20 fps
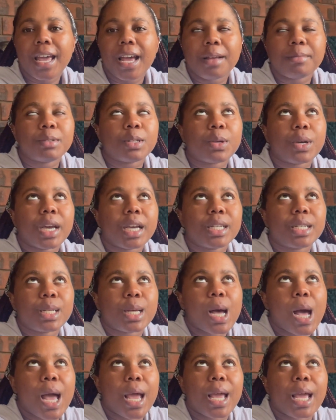I'm so
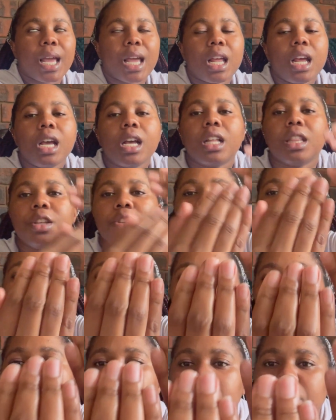excited. These are my
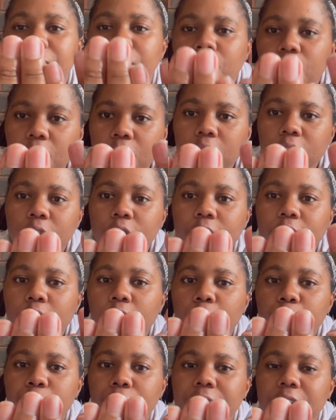nails before. Looking
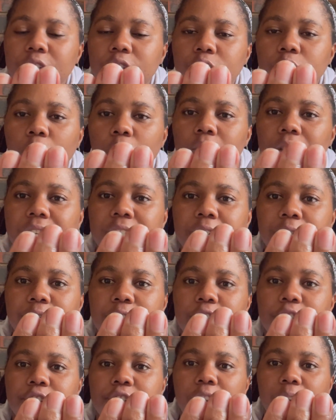horrendous. They're all like
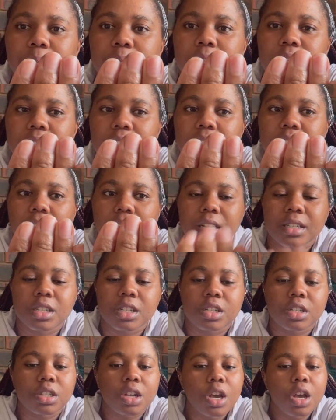different shapes and
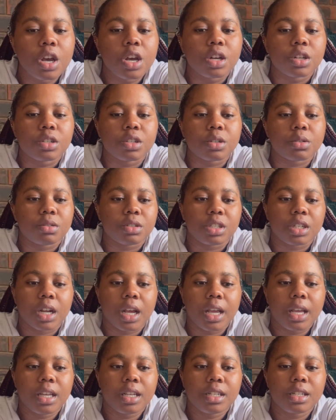sizes. So yeah,
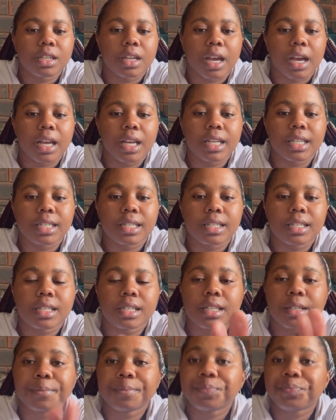
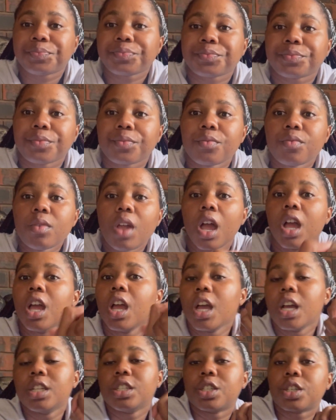guys,
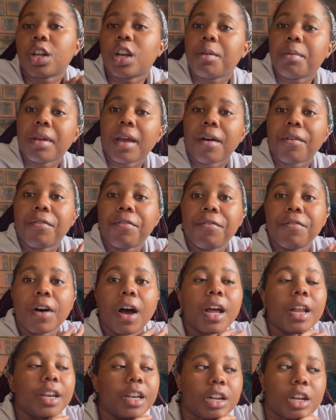it's going to be a
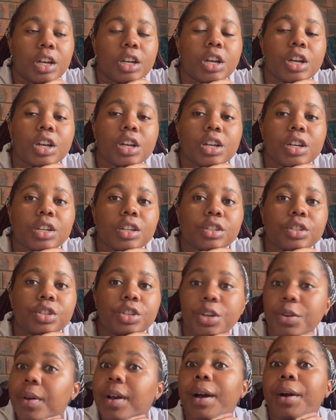fun
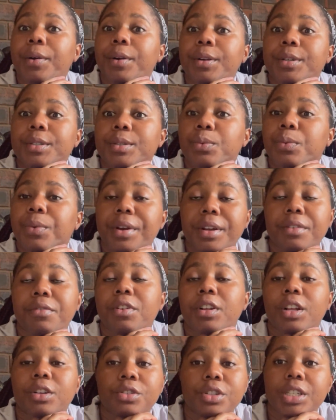2 hours waiting for
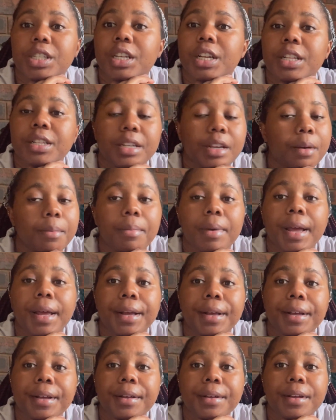electricity to come
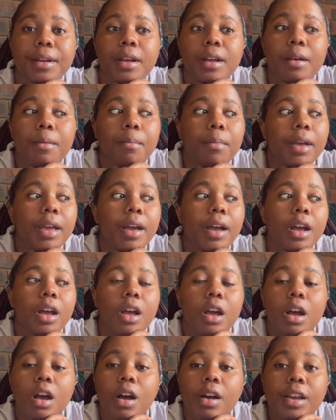back. But yeah,
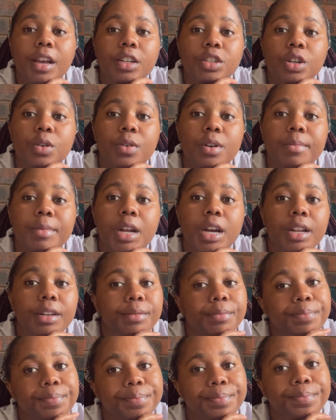I'll catch y'all when I'm
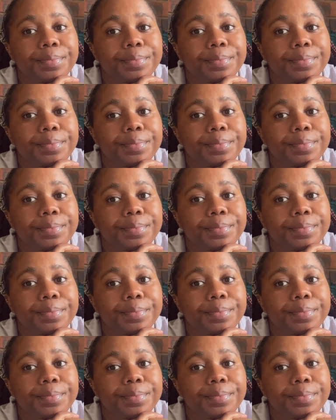done.